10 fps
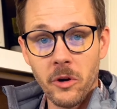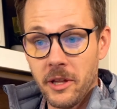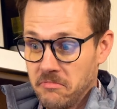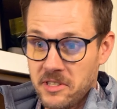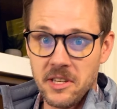
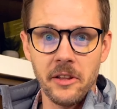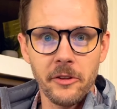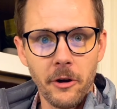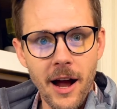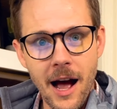with
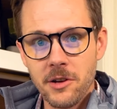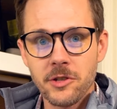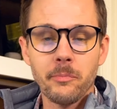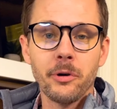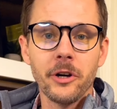selling their
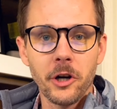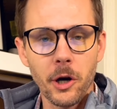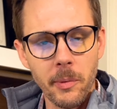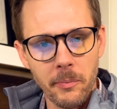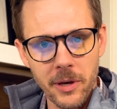house or putting
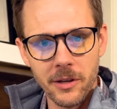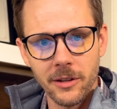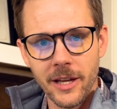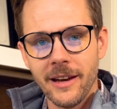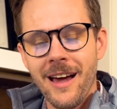curb
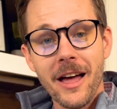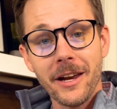appeal in.